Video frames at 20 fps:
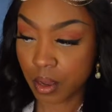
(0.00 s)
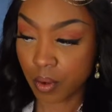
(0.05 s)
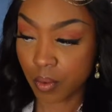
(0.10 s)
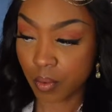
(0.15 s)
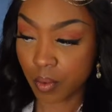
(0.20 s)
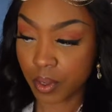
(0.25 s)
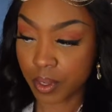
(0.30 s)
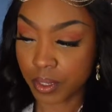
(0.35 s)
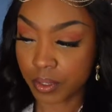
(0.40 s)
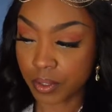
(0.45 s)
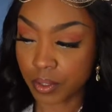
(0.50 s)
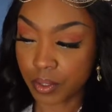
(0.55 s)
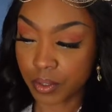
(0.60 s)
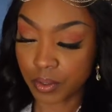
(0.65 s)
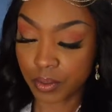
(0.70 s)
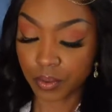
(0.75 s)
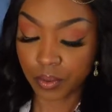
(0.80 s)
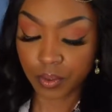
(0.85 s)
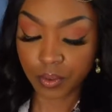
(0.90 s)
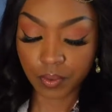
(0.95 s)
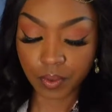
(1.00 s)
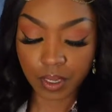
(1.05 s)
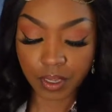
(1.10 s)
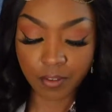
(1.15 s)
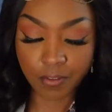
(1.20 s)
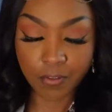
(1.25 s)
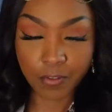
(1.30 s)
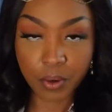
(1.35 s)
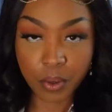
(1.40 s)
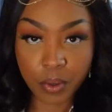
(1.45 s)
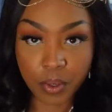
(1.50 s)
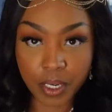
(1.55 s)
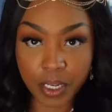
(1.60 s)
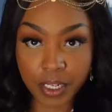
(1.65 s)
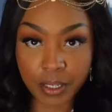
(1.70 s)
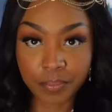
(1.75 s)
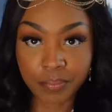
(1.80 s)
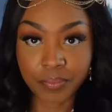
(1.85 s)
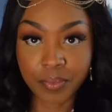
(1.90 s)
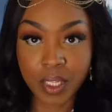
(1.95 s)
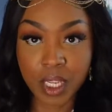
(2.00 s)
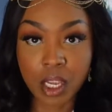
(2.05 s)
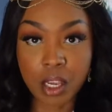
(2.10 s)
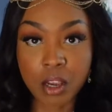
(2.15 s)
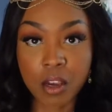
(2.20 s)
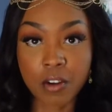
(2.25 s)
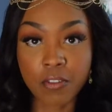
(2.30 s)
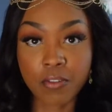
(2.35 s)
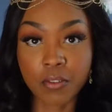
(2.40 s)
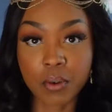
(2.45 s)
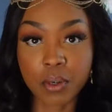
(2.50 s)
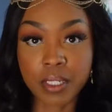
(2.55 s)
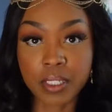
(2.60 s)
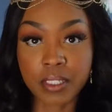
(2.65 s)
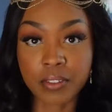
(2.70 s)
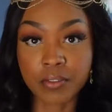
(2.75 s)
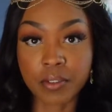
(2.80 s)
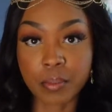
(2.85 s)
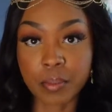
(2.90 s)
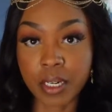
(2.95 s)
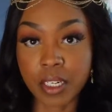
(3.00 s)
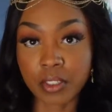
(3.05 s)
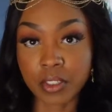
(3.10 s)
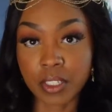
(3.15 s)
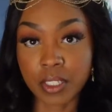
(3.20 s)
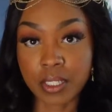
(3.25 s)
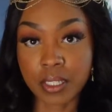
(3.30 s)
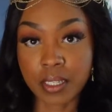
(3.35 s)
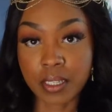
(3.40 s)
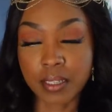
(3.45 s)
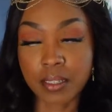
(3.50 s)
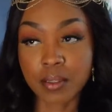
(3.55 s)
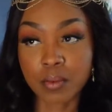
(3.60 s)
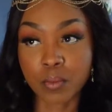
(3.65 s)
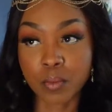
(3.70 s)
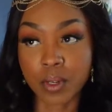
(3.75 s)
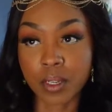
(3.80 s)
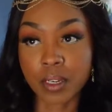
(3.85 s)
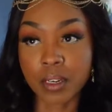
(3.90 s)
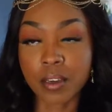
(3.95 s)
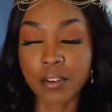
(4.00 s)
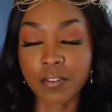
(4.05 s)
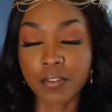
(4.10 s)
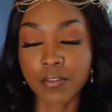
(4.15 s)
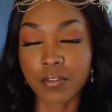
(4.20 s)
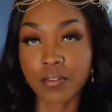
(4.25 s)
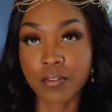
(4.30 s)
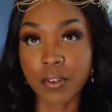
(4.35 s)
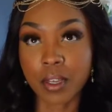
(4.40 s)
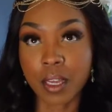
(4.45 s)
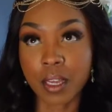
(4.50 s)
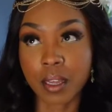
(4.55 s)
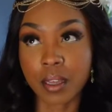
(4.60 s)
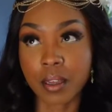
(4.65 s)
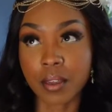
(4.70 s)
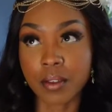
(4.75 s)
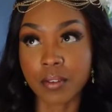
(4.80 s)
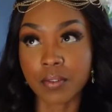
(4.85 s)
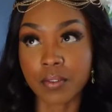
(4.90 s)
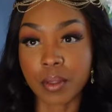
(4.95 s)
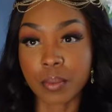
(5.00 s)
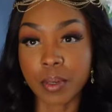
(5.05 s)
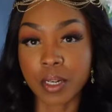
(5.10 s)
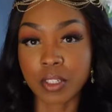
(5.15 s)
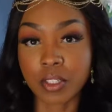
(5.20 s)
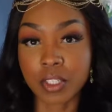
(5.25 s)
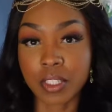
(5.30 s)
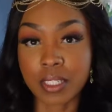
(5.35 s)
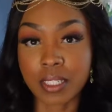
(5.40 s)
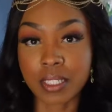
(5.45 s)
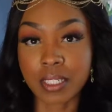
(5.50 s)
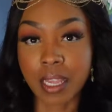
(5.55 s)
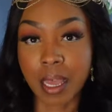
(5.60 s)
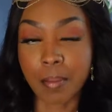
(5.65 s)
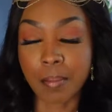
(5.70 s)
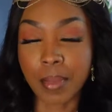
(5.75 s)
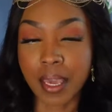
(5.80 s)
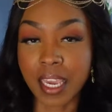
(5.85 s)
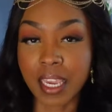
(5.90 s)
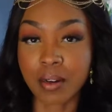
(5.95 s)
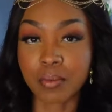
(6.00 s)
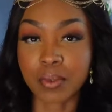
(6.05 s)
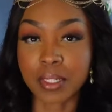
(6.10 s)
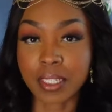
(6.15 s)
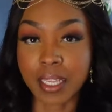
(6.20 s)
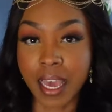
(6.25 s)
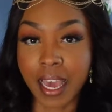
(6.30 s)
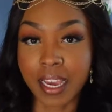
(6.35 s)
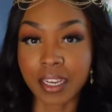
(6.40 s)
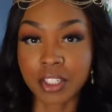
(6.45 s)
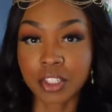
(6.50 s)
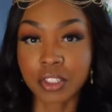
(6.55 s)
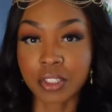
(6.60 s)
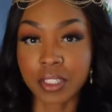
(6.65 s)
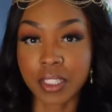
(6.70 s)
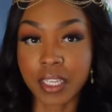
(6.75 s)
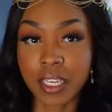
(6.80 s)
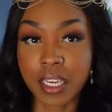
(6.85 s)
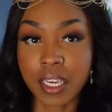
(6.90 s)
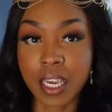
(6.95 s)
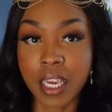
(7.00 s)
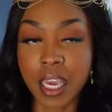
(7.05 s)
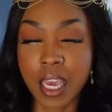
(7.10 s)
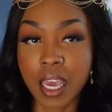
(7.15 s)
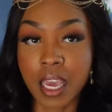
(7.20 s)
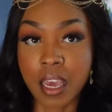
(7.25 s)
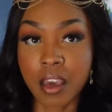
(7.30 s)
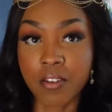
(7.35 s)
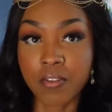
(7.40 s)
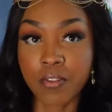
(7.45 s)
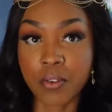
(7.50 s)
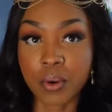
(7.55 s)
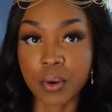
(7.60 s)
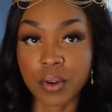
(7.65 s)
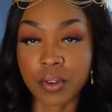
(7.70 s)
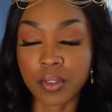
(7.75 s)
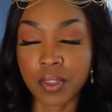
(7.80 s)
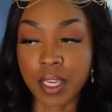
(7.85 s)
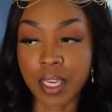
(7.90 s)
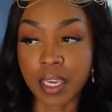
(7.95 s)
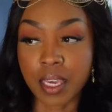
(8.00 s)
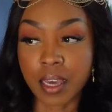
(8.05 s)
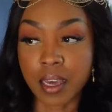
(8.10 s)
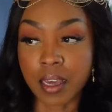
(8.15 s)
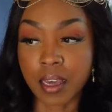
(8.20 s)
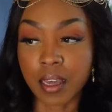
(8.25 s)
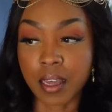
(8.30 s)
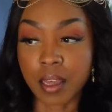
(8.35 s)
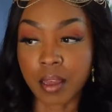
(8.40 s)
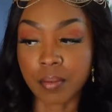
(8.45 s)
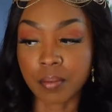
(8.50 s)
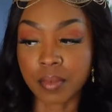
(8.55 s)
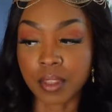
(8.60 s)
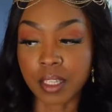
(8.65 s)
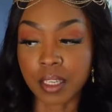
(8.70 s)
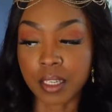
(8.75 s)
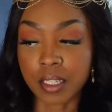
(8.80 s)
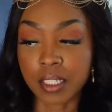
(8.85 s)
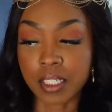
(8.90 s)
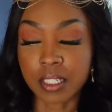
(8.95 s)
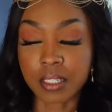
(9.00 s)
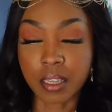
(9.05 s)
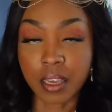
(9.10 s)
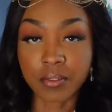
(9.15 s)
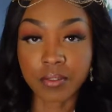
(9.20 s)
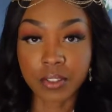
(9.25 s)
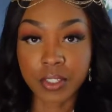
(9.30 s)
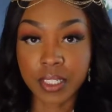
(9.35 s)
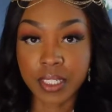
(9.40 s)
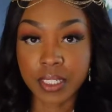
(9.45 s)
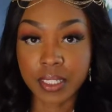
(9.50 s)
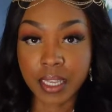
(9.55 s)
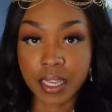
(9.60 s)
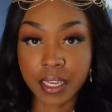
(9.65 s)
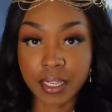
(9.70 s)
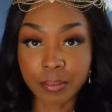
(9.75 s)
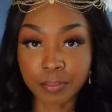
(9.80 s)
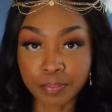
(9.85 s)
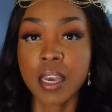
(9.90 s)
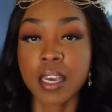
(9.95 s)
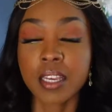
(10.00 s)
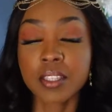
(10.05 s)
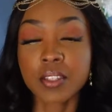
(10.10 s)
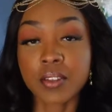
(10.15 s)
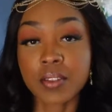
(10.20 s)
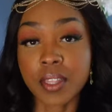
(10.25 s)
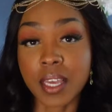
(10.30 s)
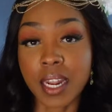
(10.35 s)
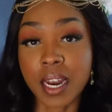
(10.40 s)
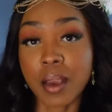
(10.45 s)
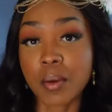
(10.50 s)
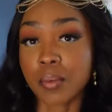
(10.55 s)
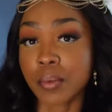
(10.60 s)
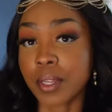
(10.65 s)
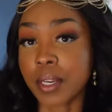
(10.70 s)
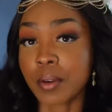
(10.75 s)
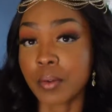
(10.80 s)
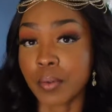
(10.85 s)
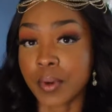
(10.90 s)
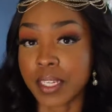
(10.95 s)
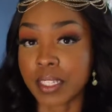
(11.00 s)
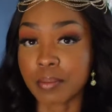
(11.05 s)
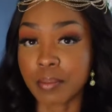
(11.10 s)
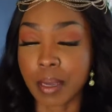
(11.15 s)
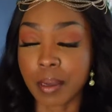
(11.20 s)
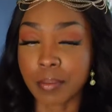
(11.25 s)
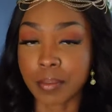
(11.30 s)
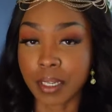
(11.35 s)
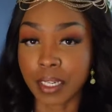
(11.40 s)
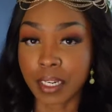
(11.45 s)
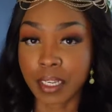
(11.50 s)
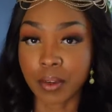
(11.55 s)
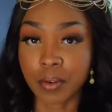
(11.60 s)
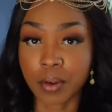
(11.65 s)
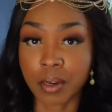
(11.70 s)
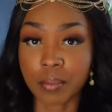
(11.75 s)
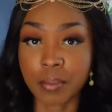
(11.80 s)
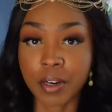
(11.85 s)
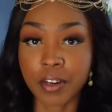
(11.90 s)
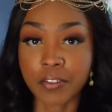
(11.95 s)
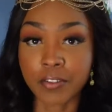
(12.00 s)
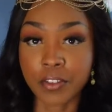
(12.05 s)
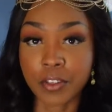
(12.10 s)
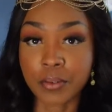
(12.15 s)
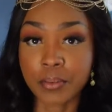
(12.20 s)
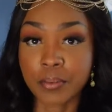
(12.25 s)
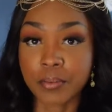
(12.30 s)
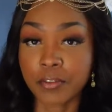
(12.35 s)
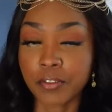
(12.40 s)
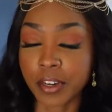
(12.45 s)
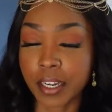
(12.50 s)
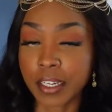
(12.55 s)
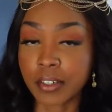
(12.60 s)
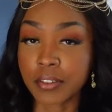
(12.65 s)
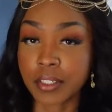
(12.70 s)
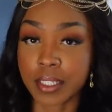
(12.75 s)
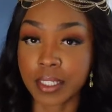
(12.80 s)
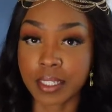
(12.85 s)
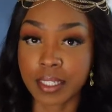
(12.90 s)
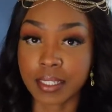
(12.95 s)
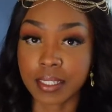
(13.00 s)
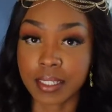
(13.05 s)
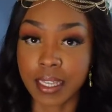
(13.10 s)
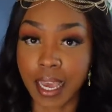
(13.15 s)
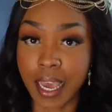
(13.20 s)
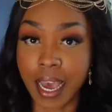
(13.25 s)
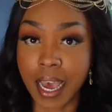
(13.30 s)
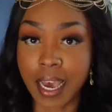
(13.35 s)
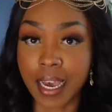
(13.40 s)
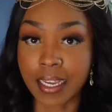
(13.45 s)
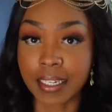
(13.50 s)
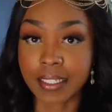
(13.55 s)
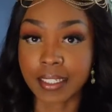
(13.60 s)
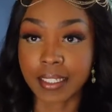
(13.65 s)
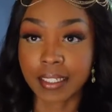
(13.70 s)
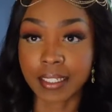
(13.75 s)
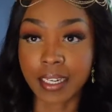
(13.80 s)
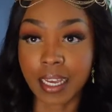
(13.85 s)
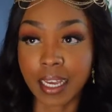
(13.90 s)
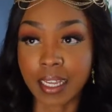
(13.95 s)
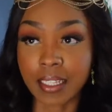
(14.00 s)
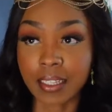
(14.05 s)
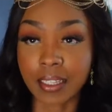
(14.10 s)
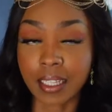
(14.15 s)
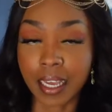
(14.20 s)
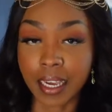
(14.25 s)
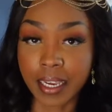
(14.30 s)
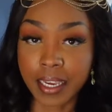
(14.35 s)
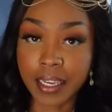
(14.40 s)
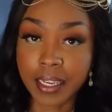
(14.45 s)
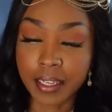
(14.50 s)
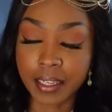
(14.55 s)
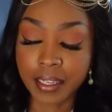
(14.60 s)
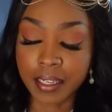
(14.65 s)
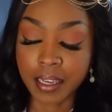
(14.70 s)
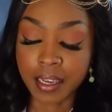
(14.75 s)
one, two, three, four, four different purchases. One of, of the purchases I made was actually for the um, the discovery set so that I wouldn't waste my money on perfume fragrances that I did not like.